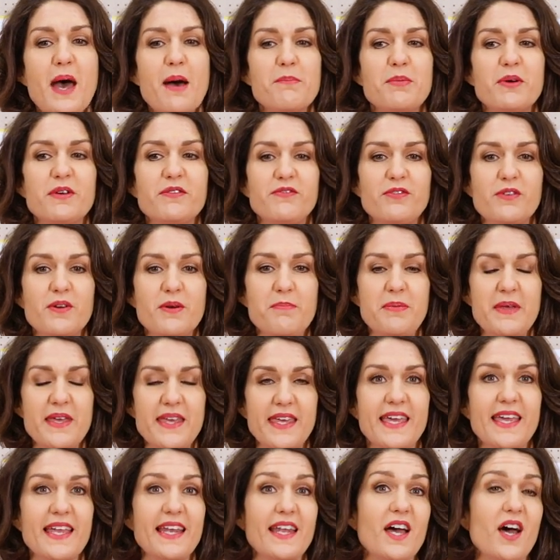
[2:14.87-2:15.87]
But for a
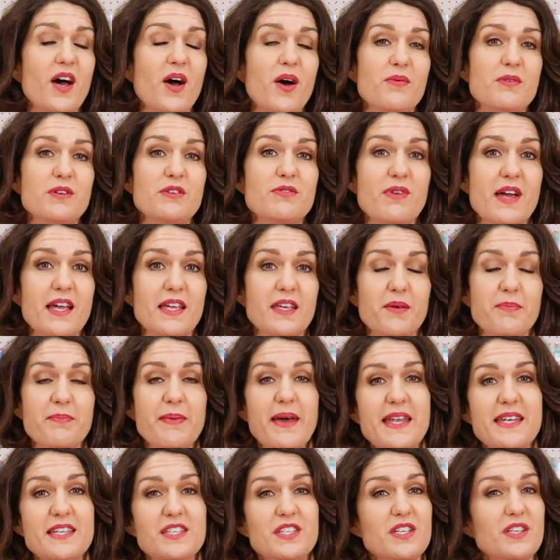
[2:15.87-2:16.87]
beginner, I would
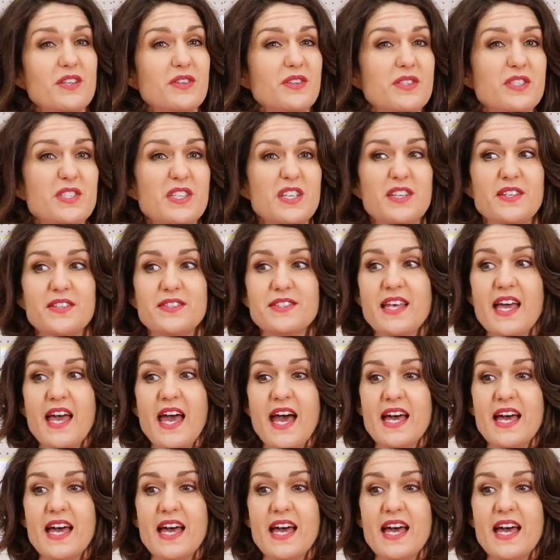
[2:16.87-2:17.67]
recommend you could use